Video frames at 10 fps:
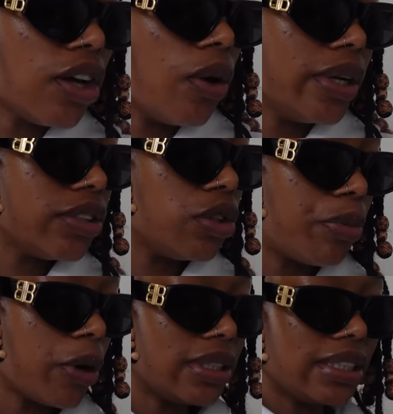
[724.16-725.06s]
are the only 2
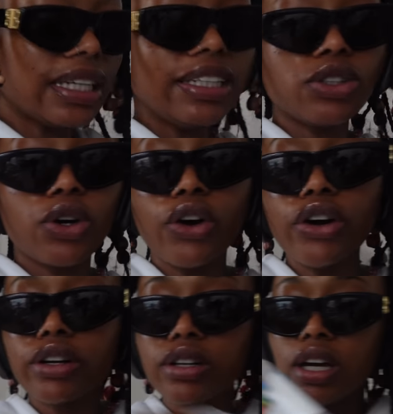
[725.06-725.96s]
proteins I need to
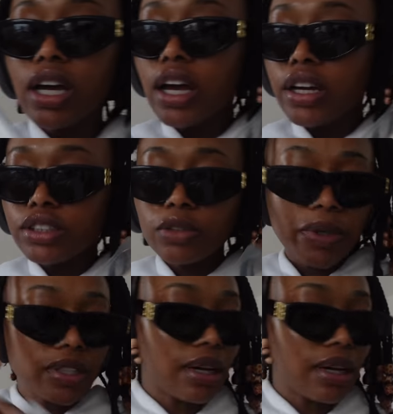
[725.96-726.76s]
cook just because